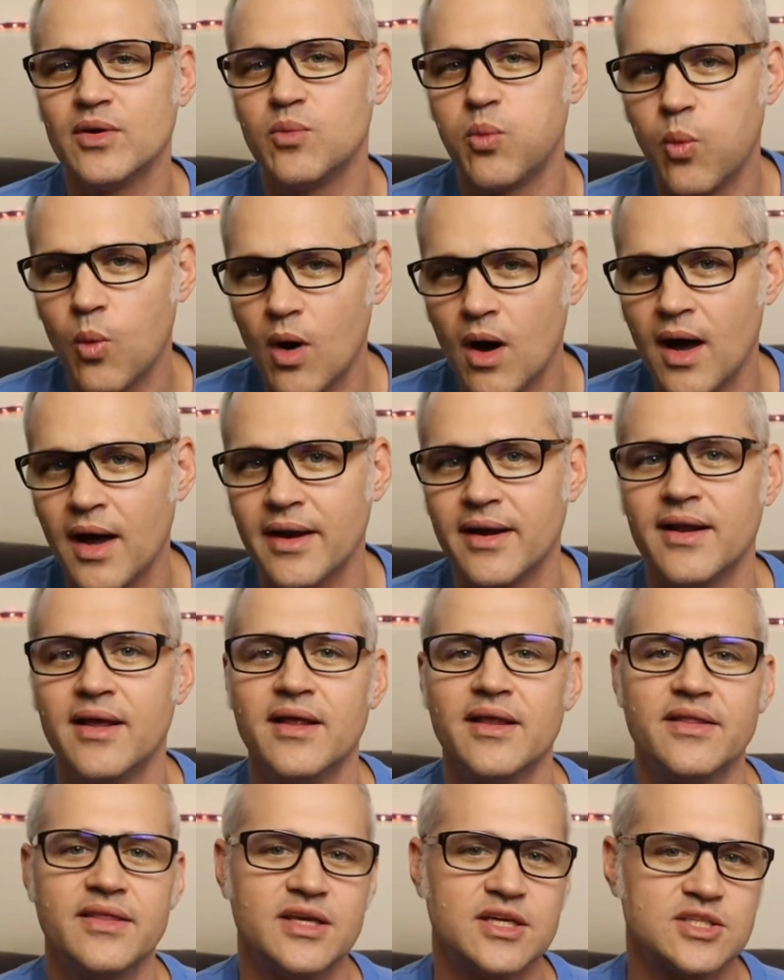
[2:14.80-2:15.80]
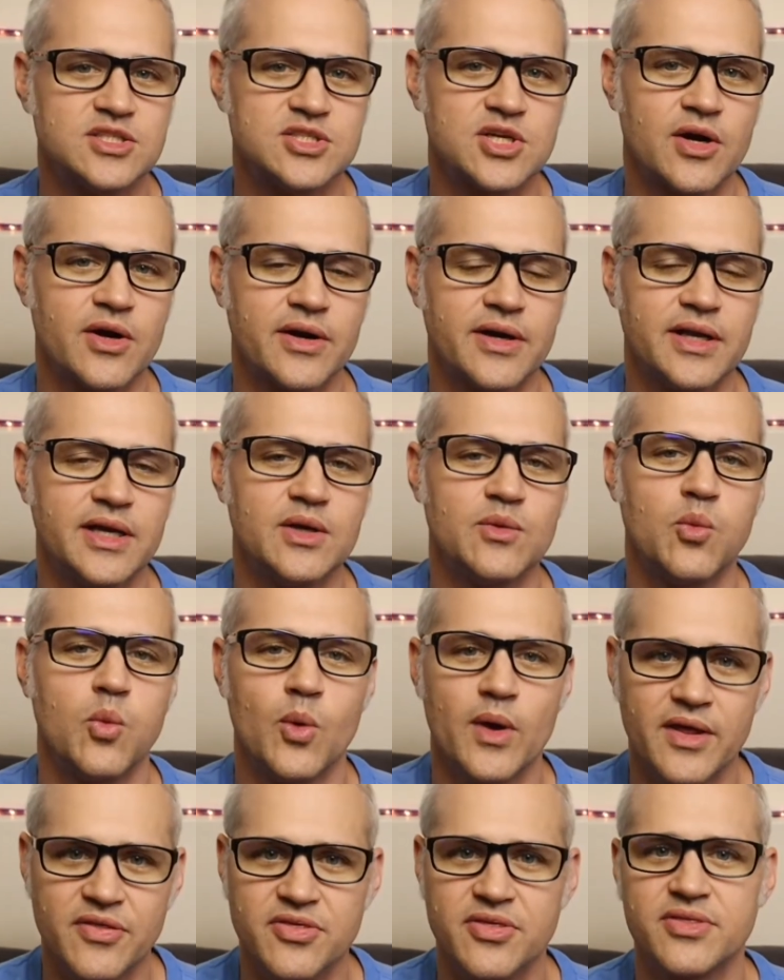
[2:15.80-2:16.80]
would want the attorney
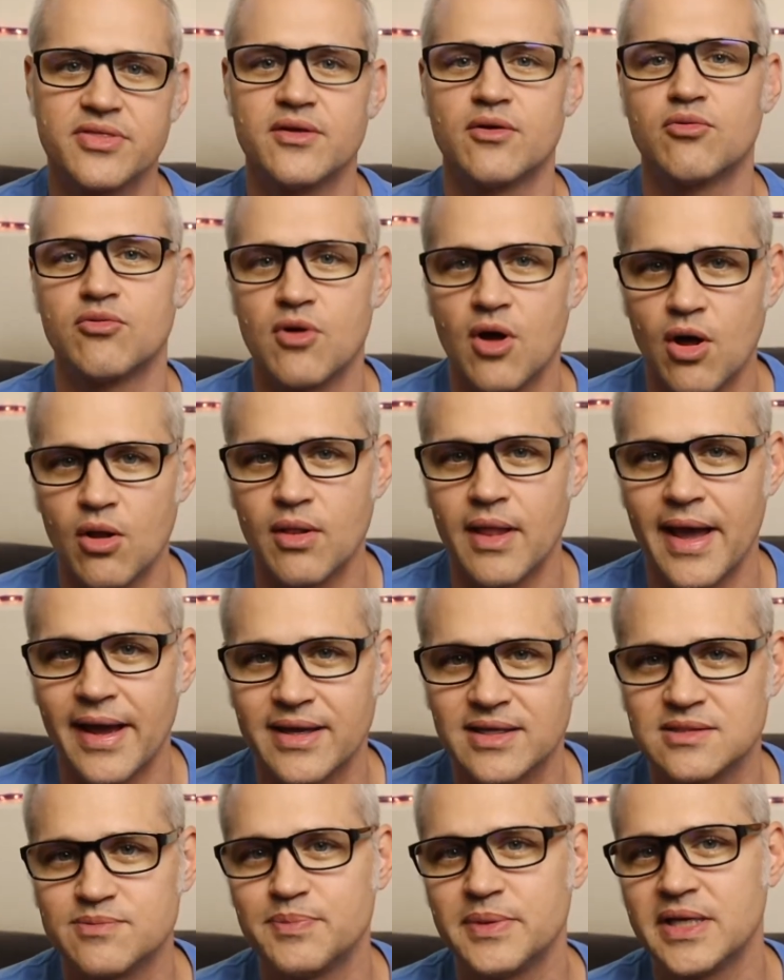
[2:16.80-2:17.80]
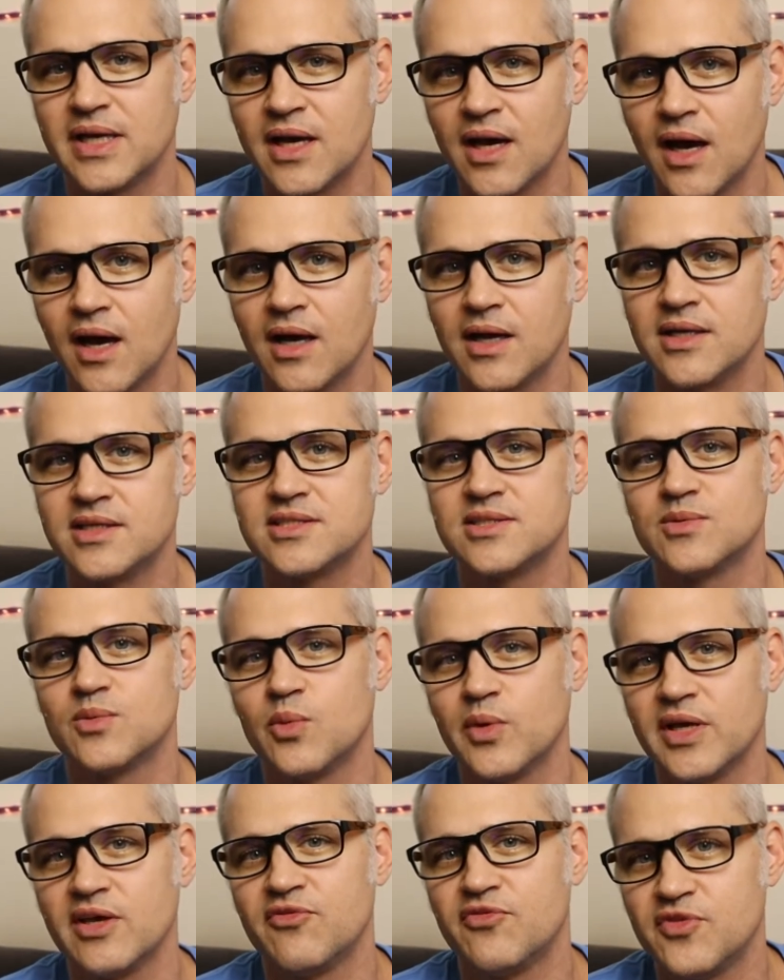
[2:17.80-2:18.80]
with the Rolex because
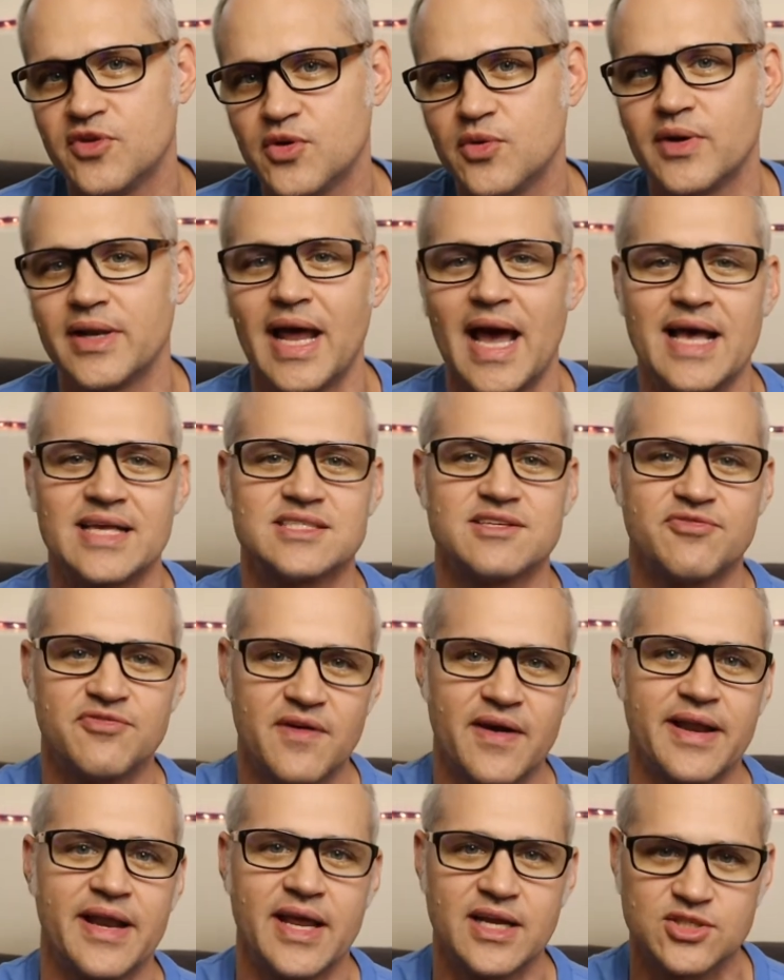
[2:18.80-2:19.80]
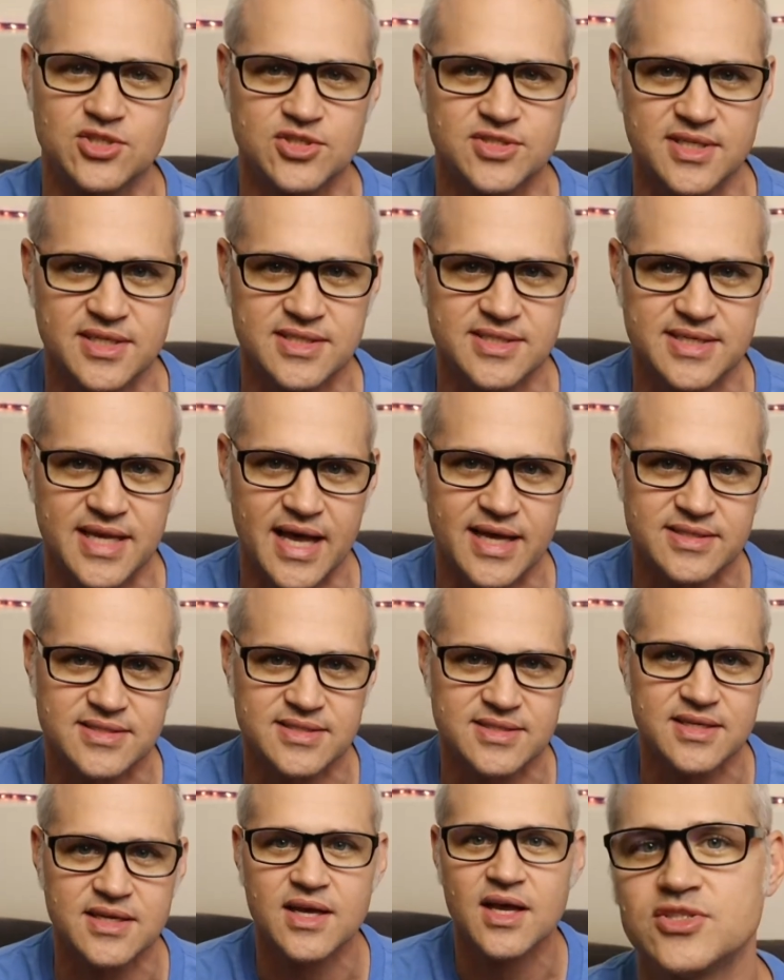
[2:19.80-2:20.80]
we view it as a financial
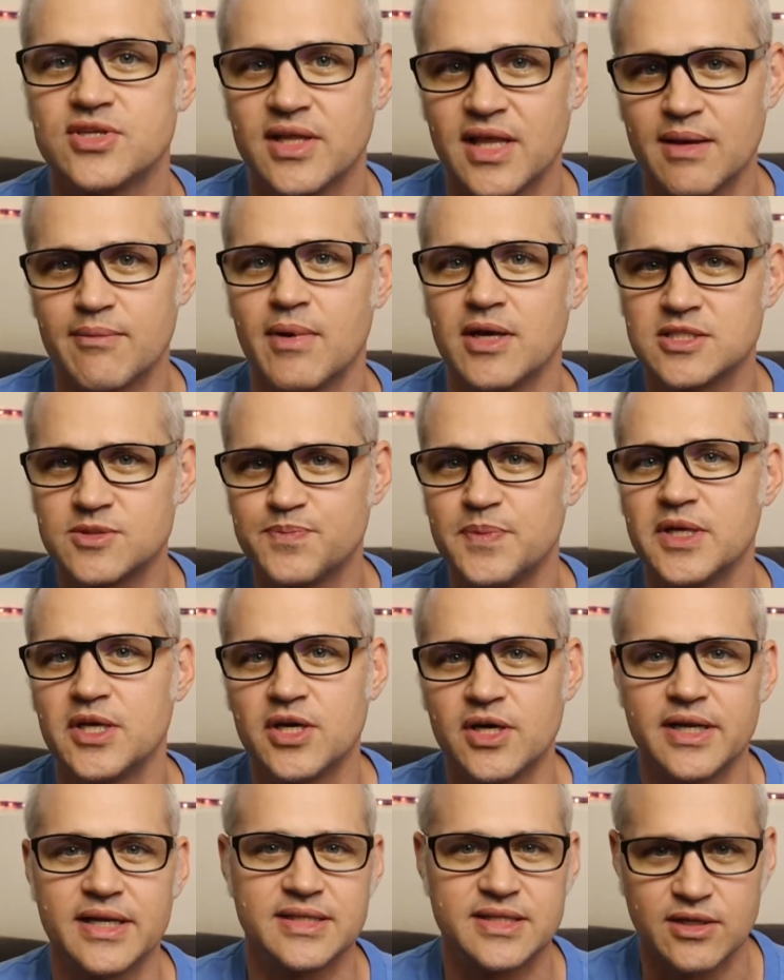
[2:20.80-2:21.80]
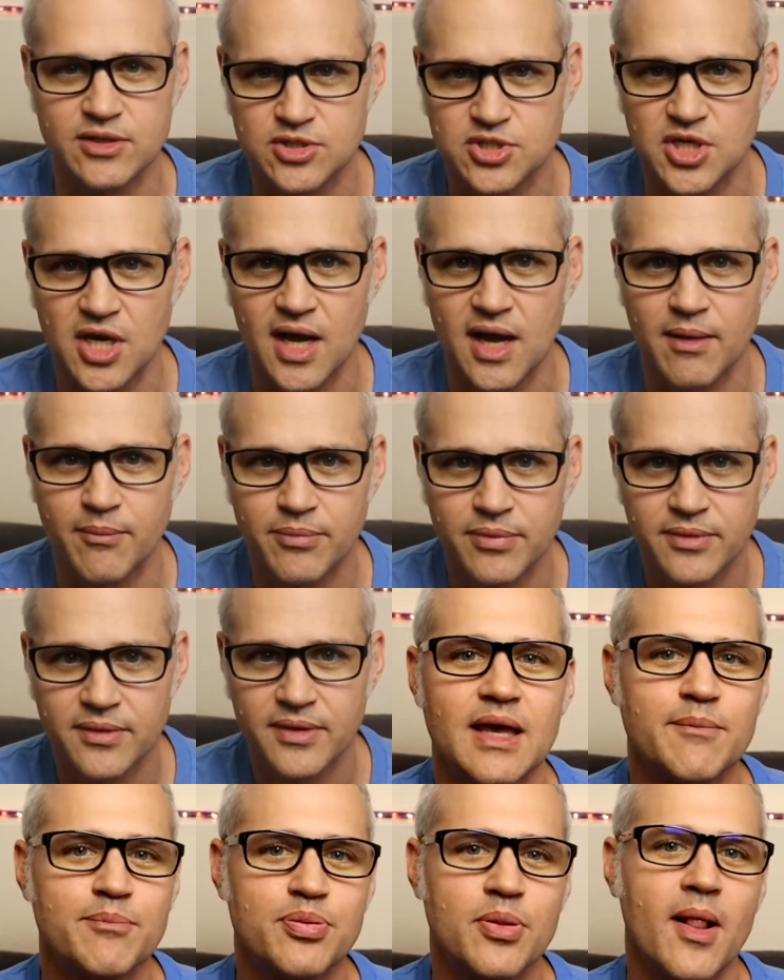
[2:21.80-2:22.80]
success. So they must be good at their job,
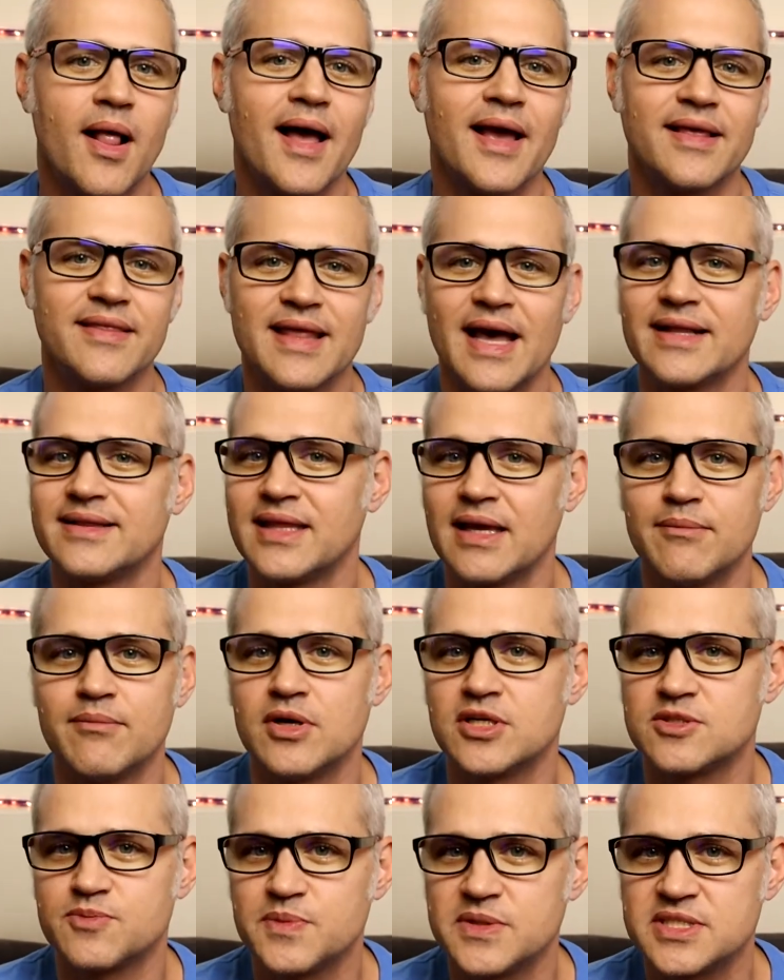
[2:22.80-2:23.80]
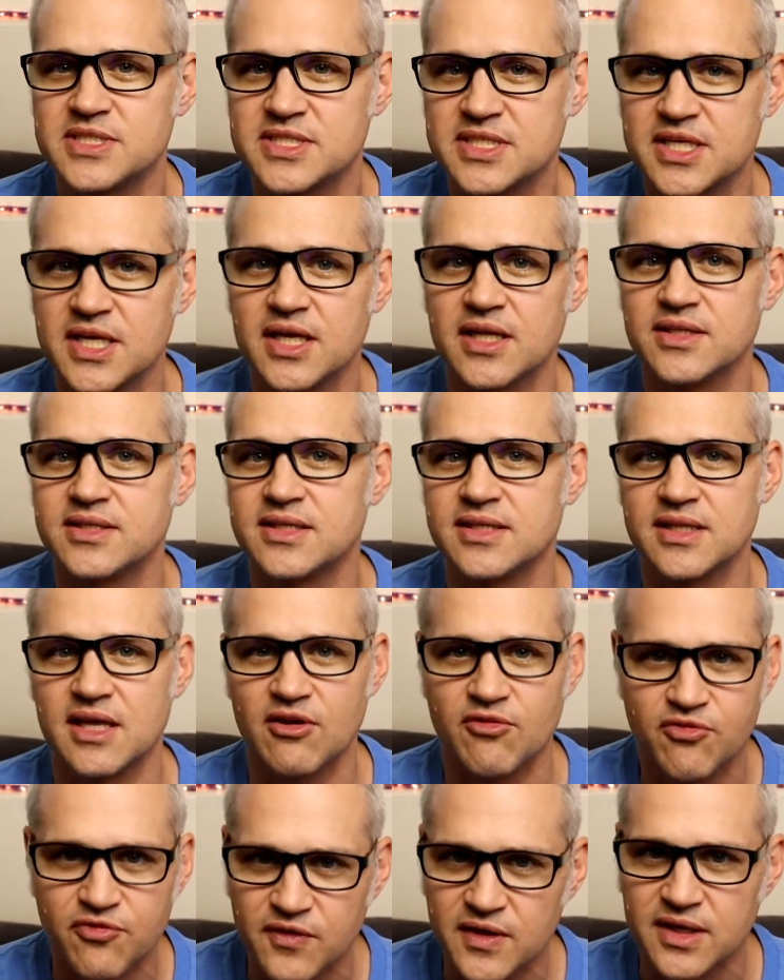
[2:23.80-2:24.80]
implying that they must be skilled in
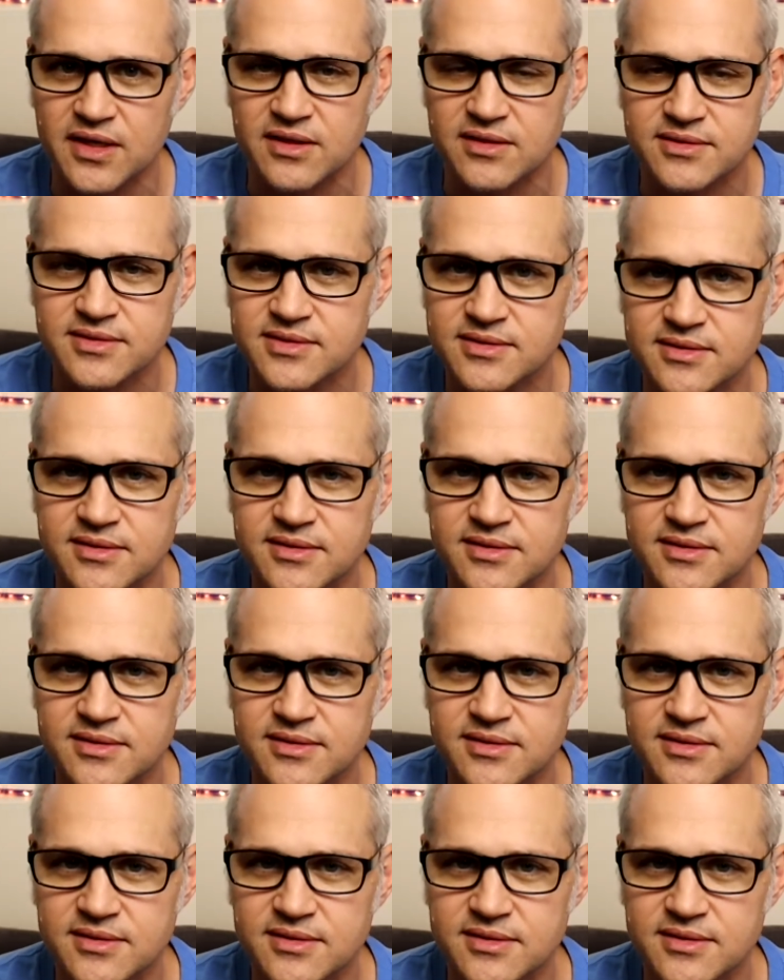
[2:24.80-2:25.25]
their field.